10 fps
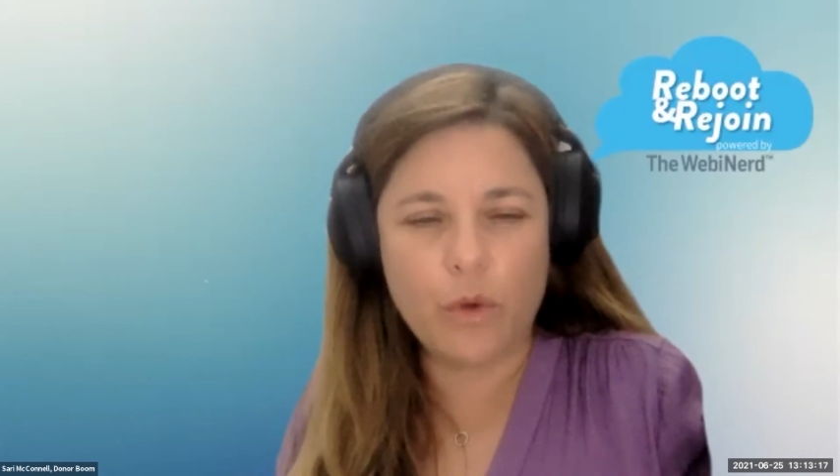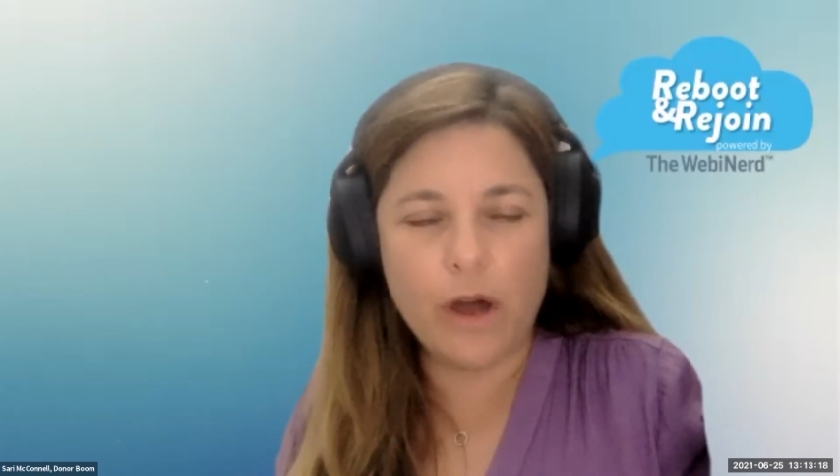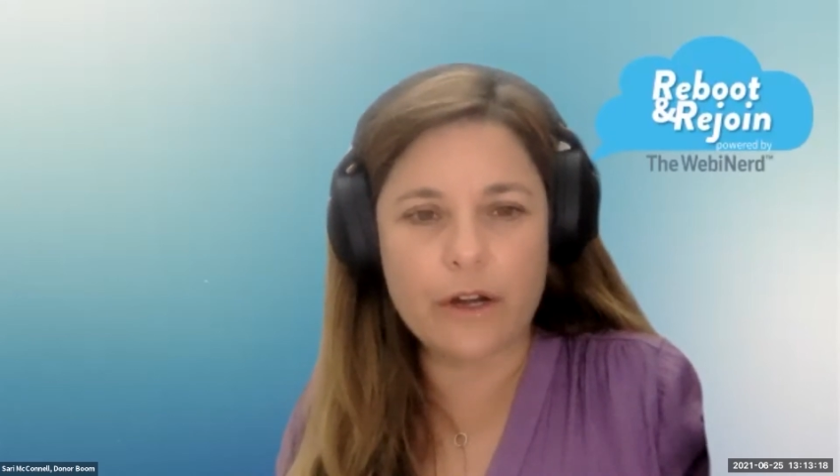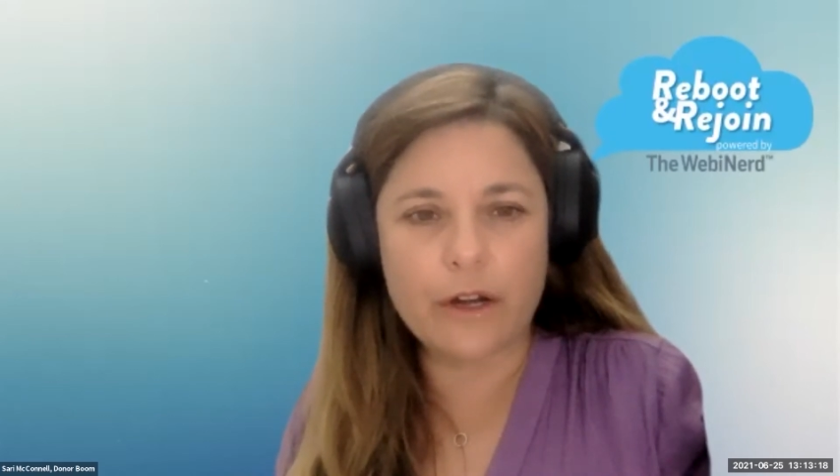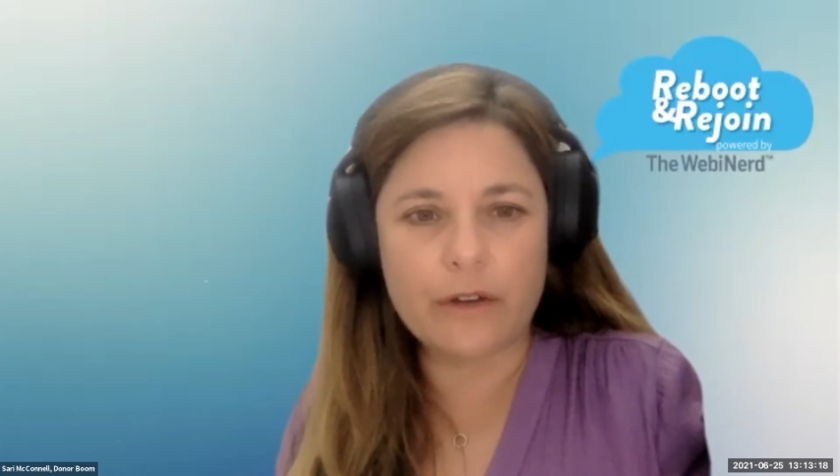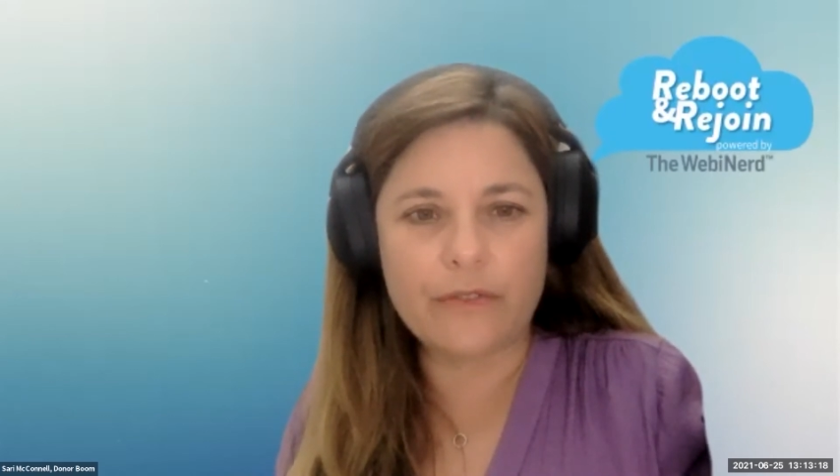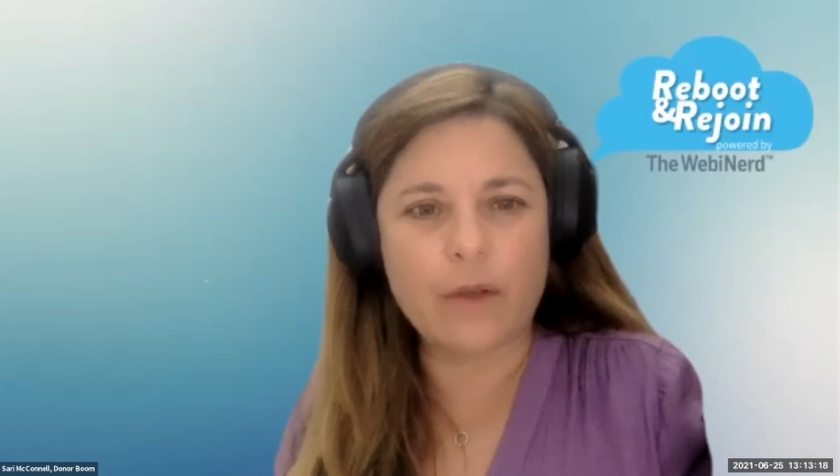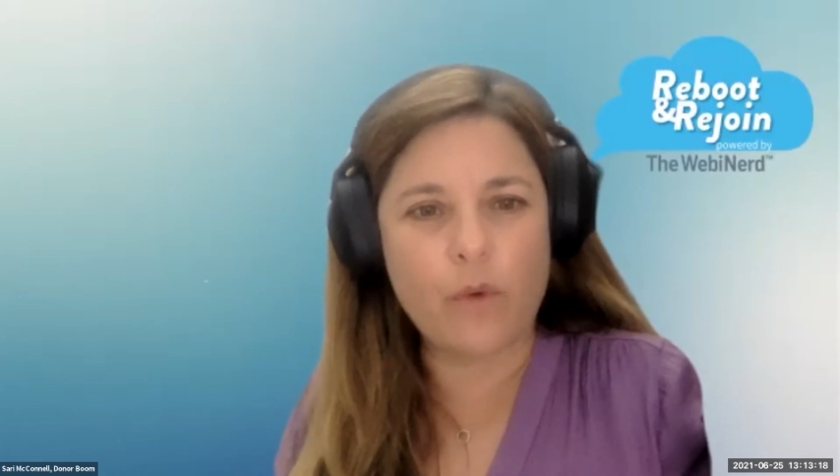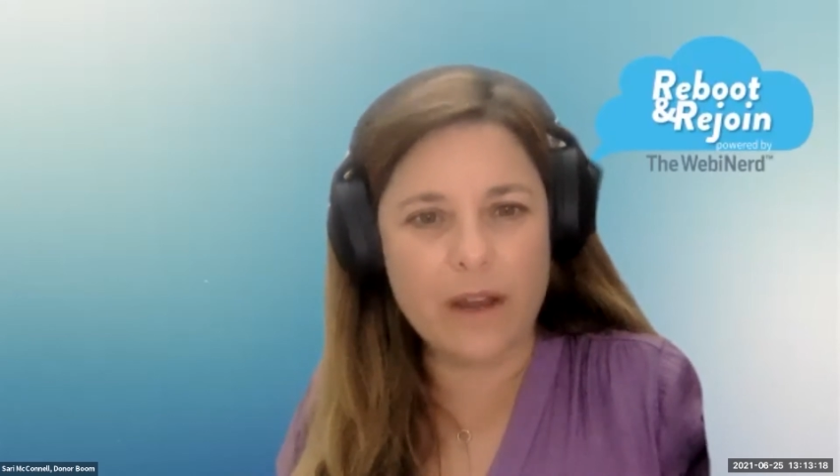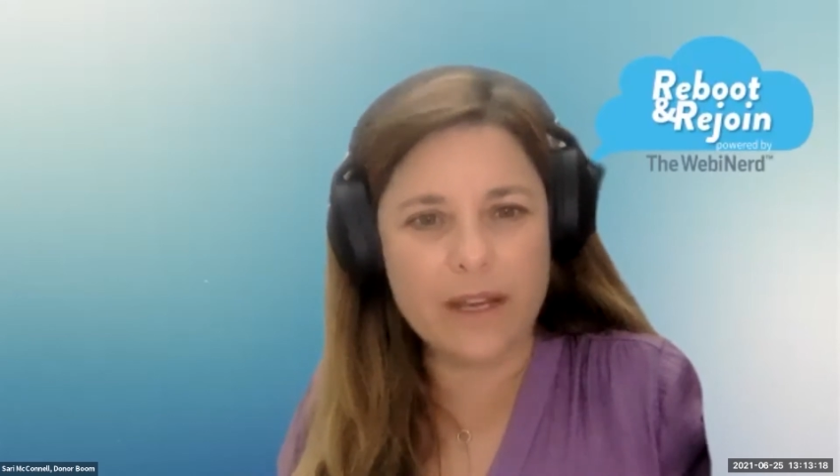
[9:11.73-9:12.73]
water.
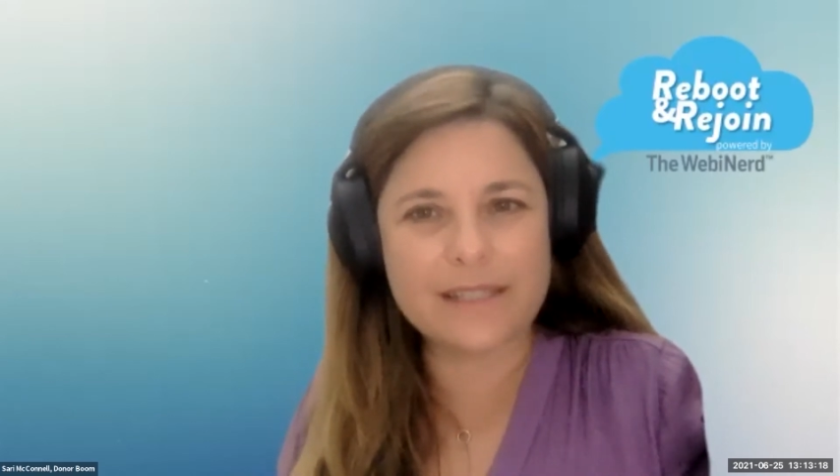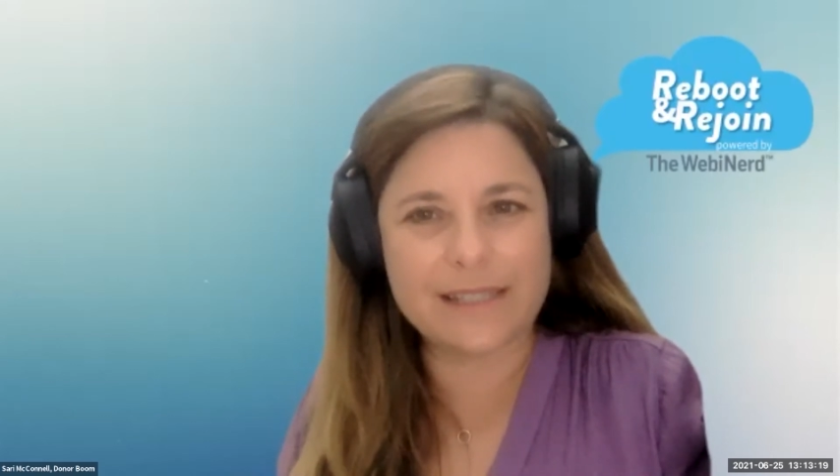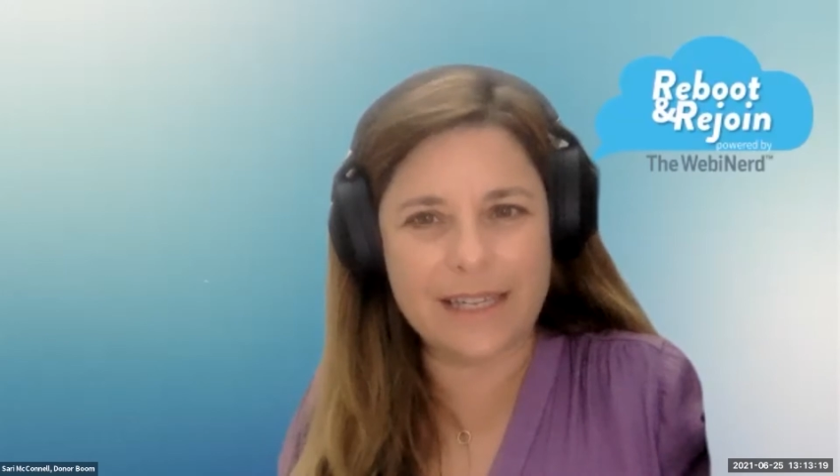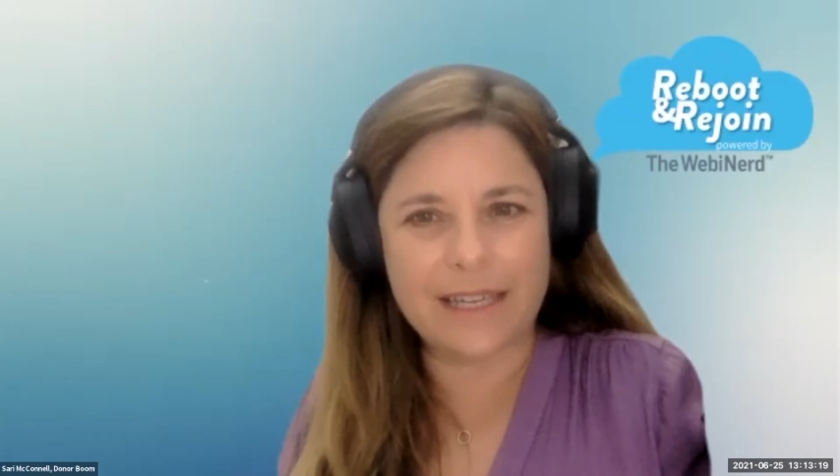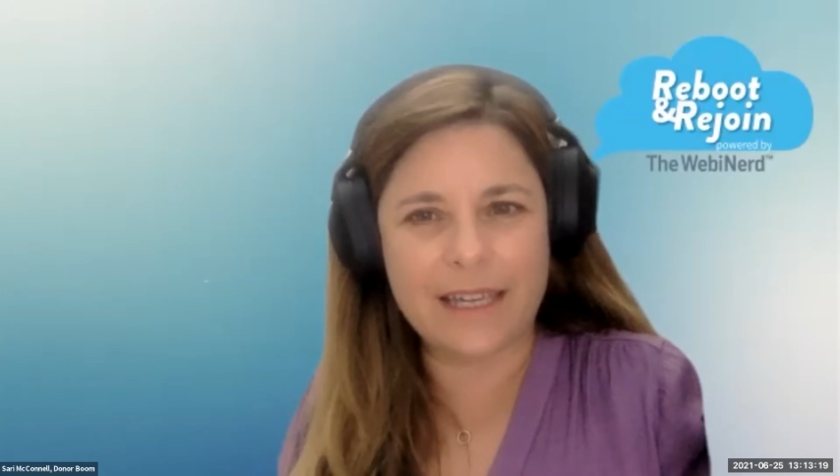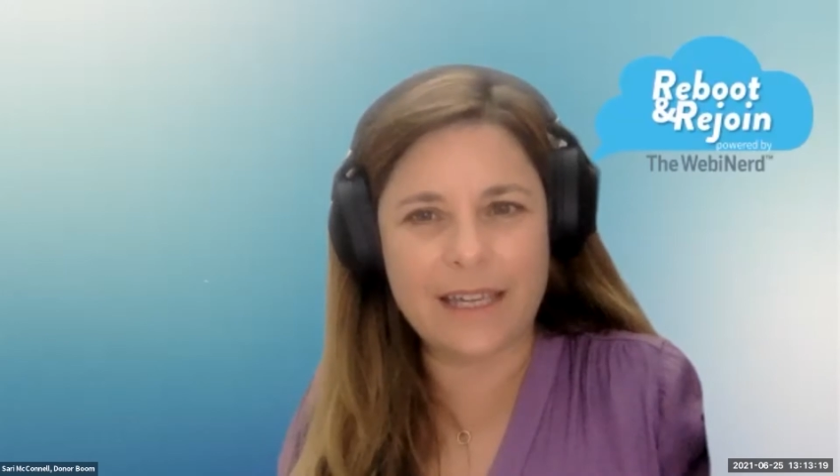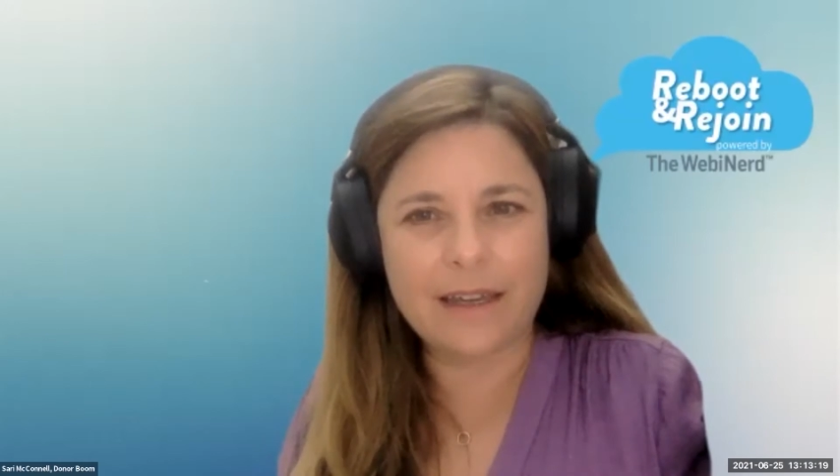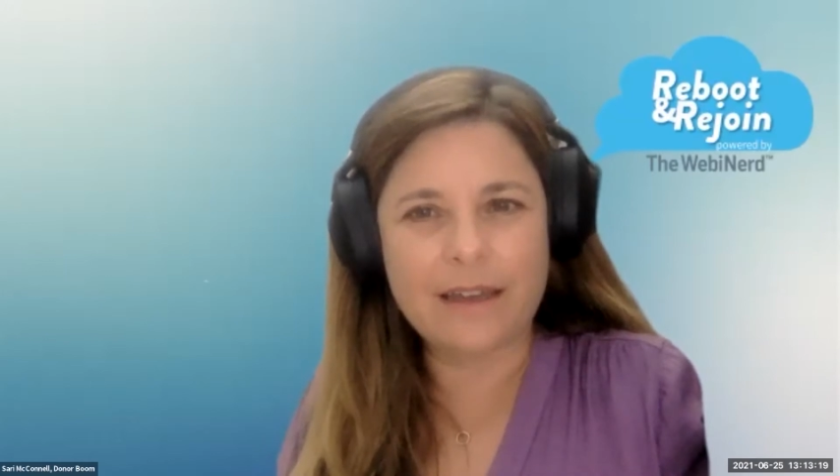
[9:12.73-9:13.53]
They want to see